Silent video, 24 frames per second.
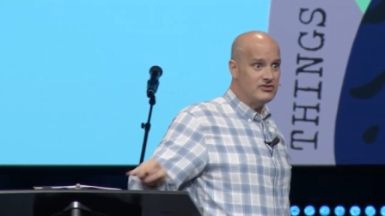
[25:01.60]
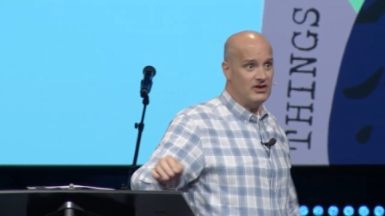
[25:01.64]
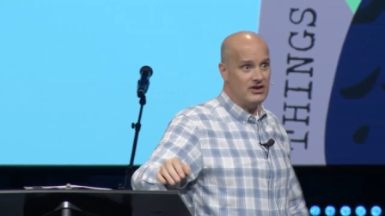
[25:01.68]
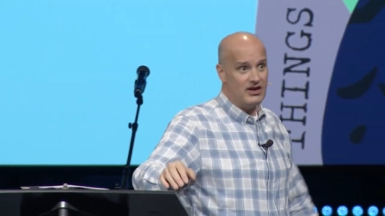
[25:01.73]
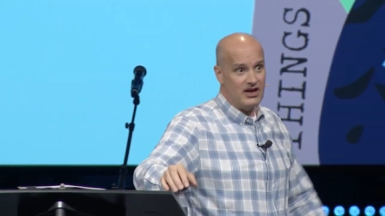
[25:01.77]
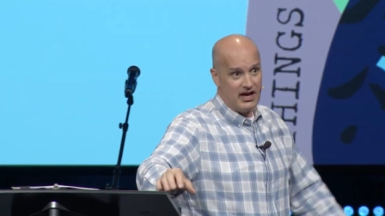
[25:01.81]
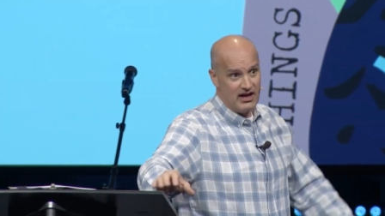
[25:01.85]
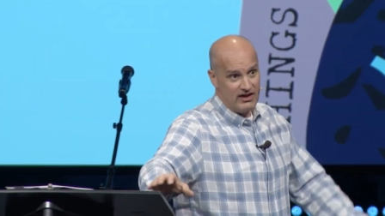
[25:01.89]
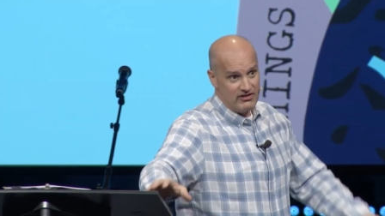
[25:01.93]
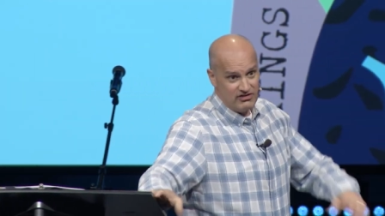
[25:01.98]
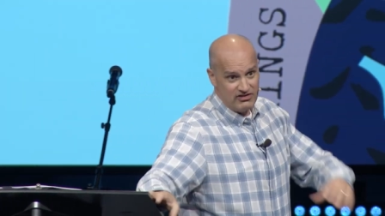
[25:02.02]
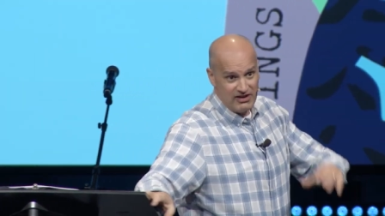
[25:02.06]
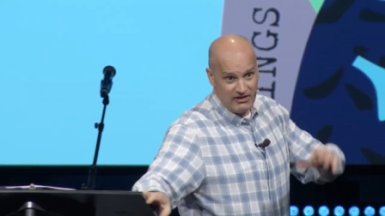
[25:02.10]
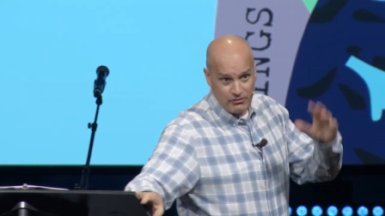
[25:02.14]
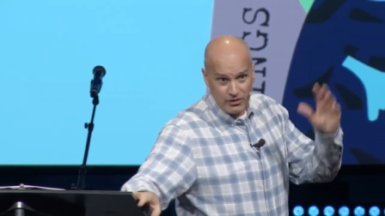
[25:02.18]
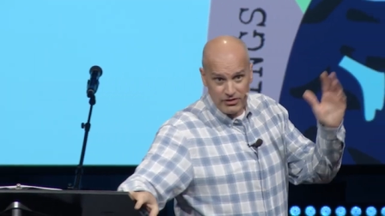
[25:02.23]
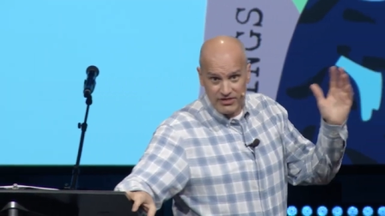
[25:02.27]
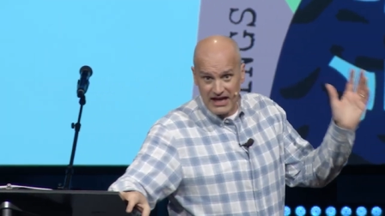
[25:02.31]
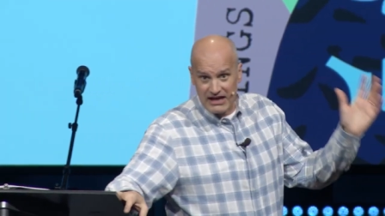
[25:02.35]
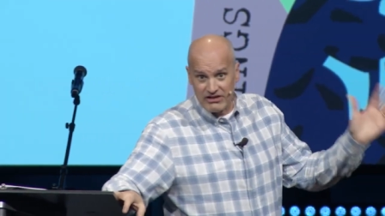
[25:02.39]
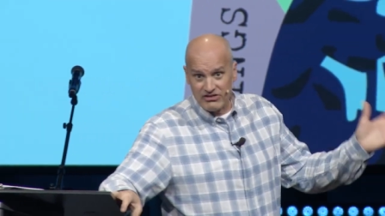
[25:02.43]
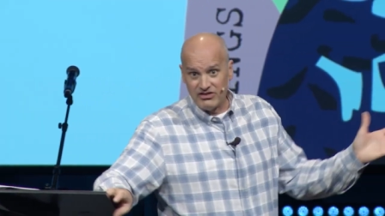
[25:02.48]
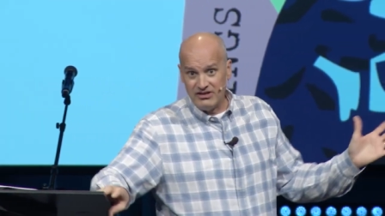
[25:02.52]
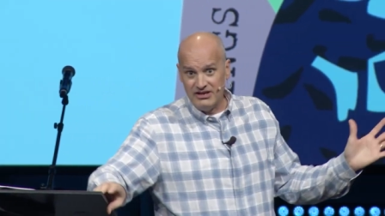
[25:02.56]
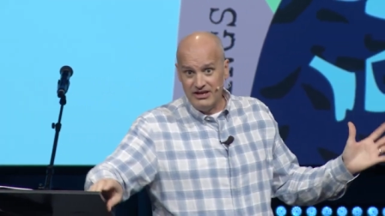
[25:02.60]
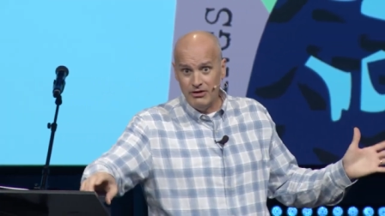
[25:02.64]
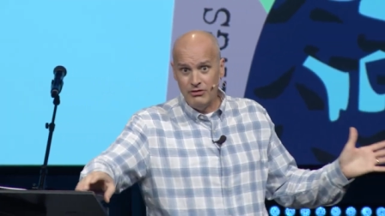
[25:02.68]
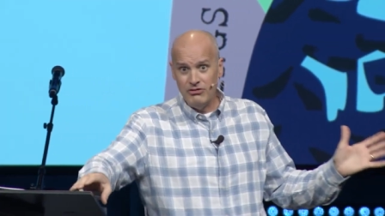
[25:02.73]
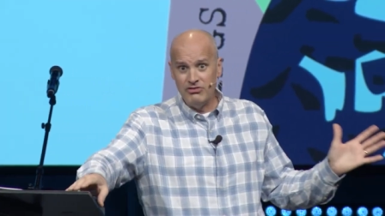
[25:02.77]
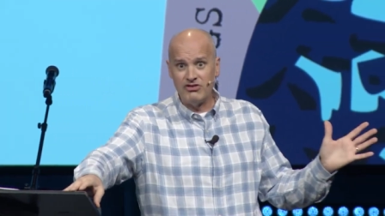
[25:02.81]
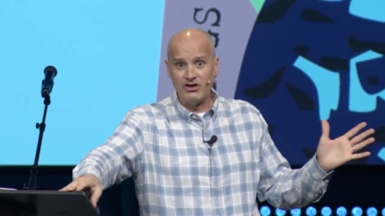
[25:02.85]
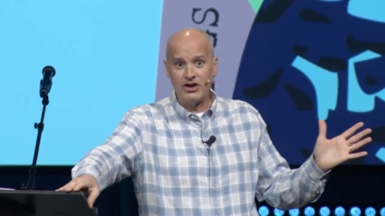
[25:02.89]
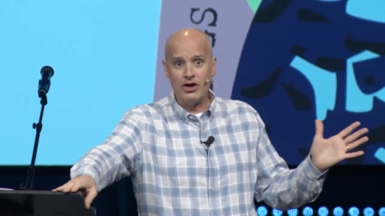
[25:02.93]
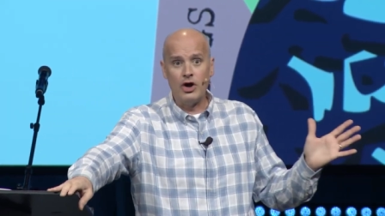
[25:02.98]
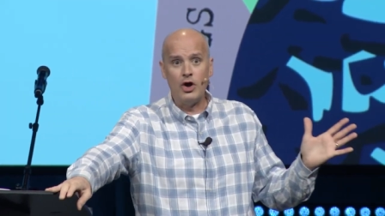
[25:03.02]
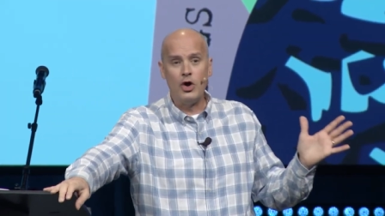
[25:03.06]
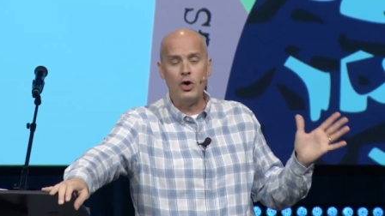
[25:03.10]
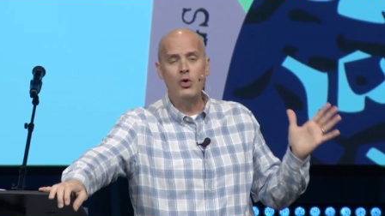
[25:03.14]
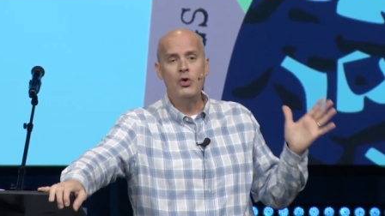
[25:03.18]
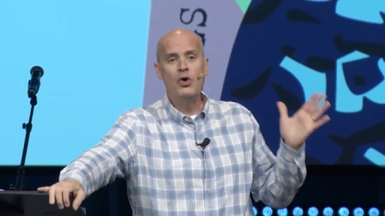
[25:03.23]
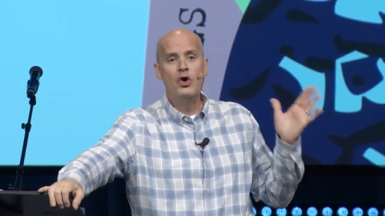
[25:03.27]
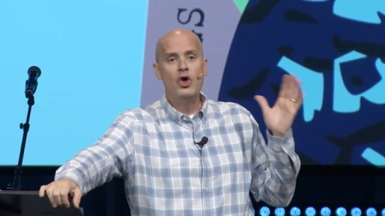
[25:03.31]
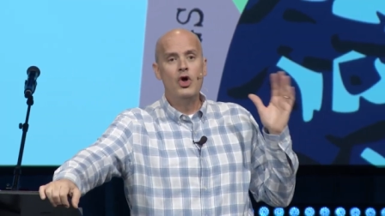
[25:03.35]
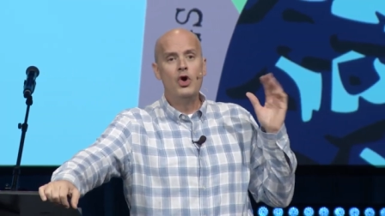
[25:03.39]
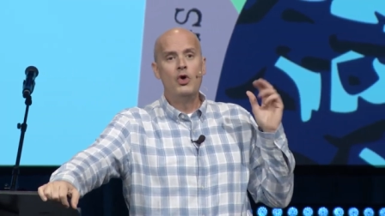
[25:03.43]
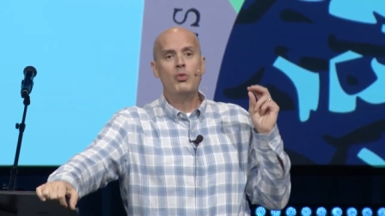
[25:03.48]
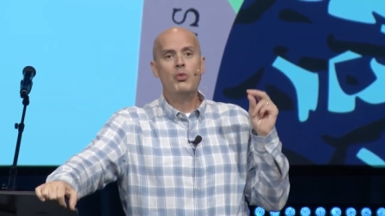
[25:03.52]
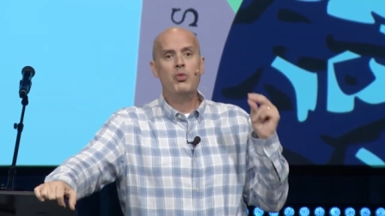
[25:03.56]
uh, several thousand years ago,
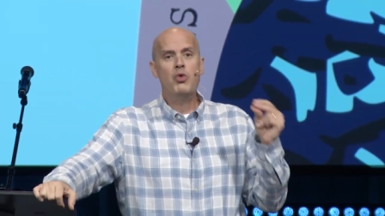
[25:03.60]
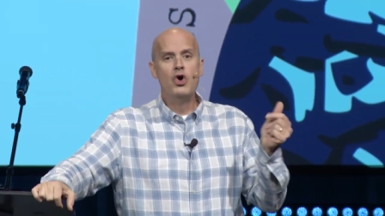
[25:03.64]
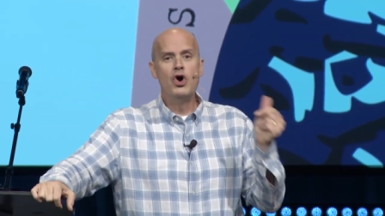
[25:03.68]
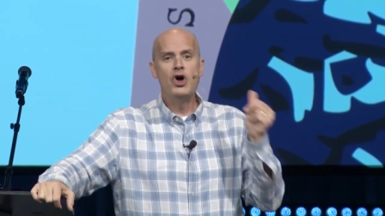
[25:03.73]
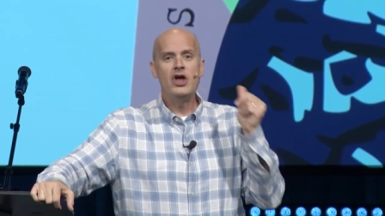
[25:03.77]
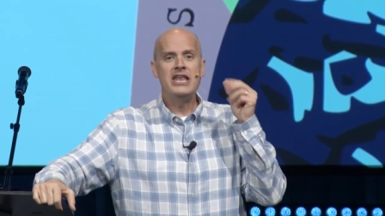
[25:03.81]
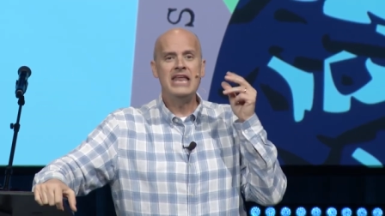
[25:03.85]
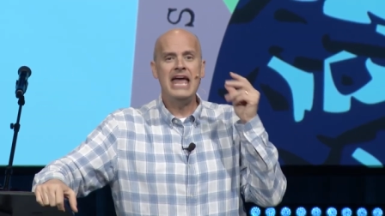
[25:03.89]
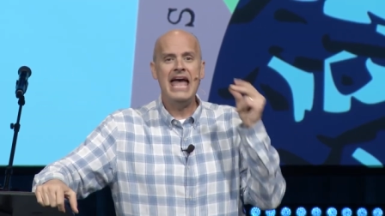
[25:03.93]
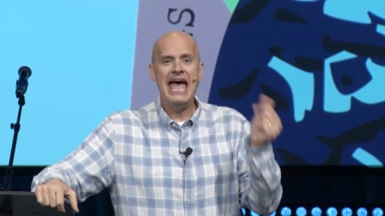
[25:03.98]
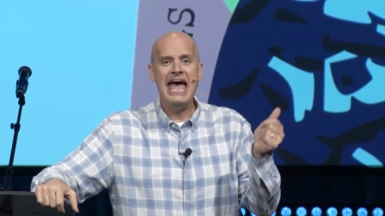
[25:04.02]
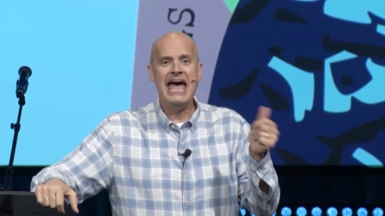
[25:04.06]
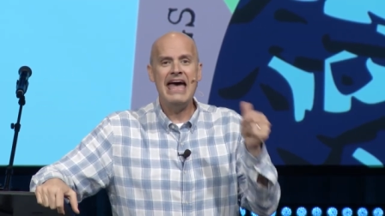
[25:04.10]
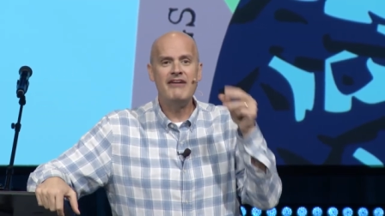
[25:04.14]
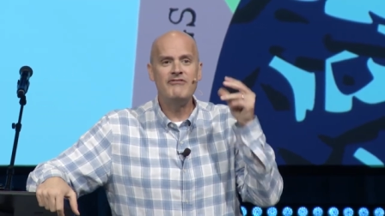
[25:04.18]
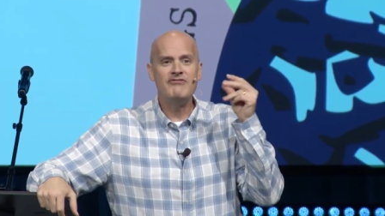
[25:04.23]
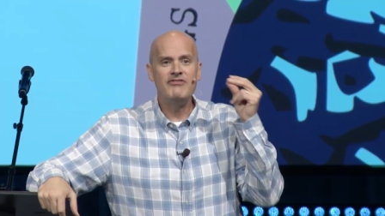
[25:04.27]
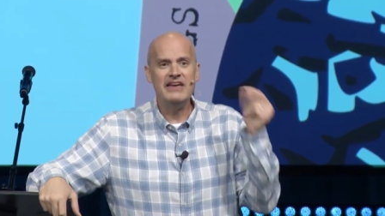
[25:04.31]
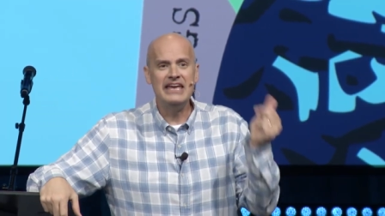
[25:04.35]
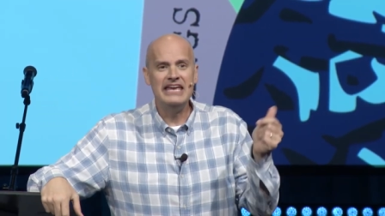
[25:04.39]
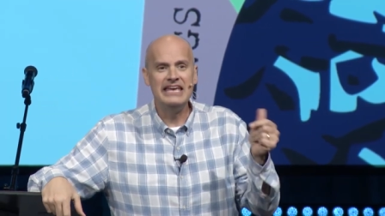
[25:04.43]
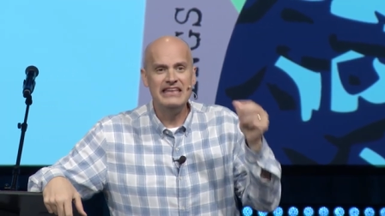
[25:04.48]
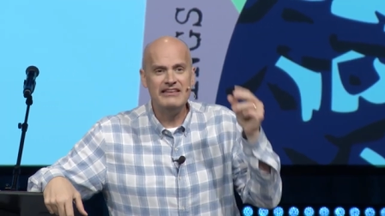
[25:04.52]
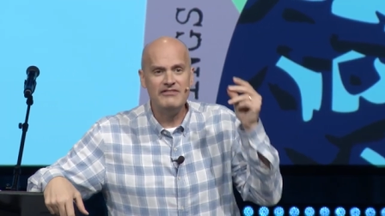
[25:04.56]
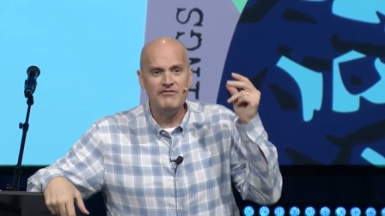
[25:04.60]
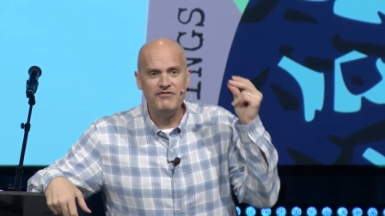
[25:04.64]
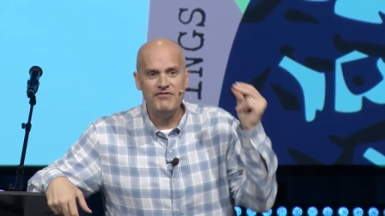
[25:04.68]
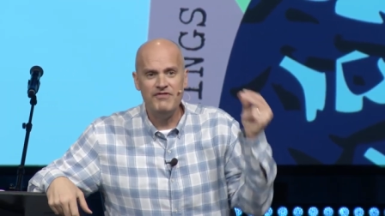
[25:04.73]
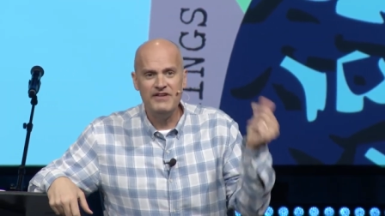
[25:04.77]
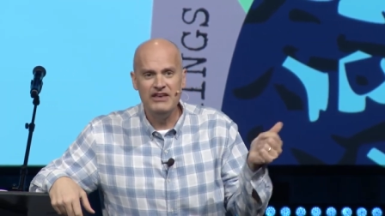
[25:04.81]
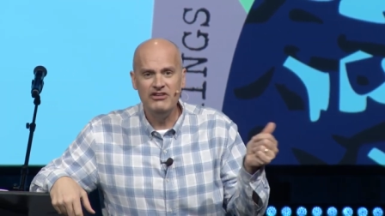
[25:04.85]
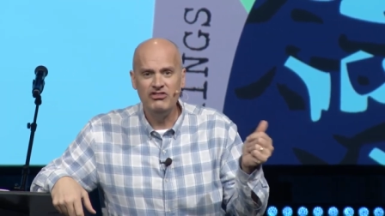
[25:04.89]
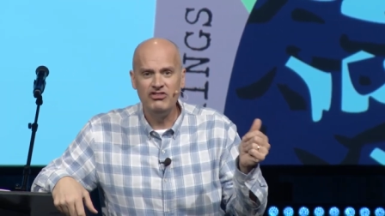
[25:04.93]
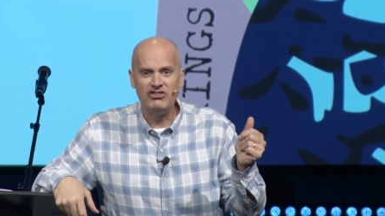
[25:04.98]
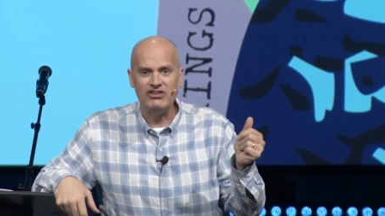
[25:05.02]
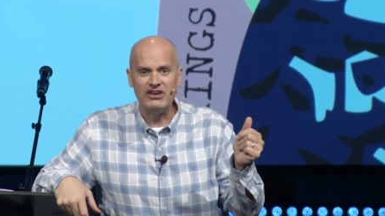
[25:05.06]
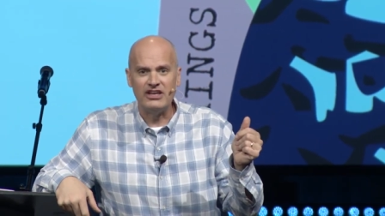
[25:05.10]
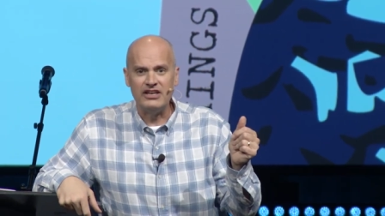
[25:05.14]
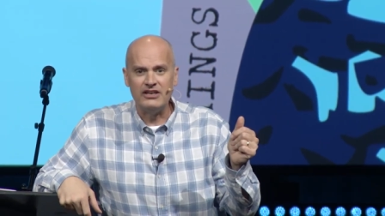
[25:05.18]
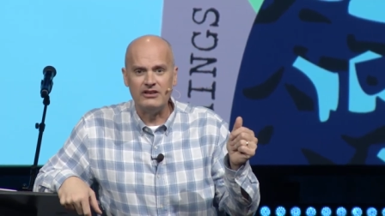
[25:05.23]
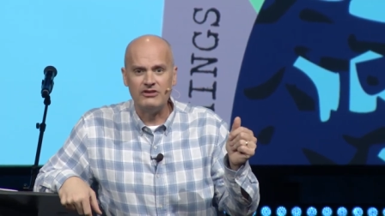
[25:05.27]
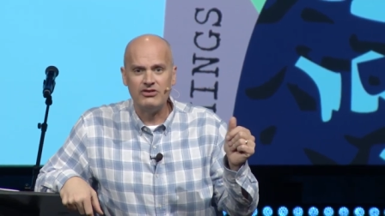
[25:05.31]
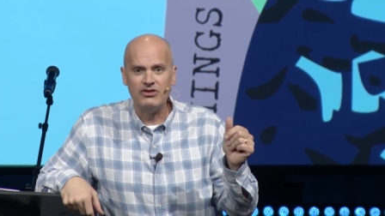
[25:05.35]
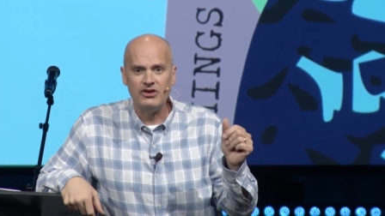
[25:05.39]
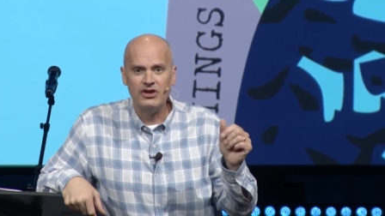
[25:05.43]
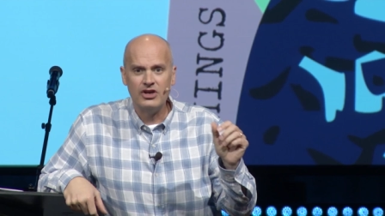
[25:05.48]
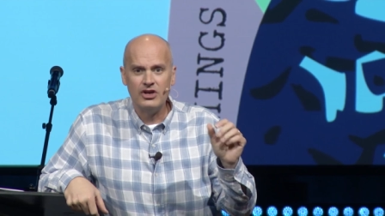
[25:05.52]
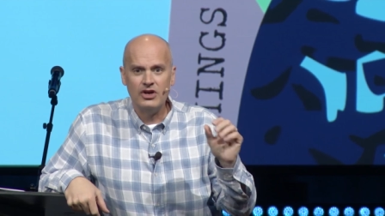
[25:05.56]
would have
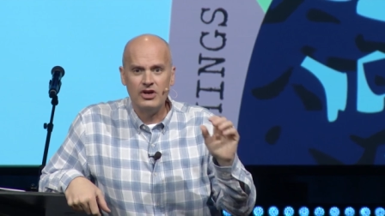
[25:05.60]
envisioned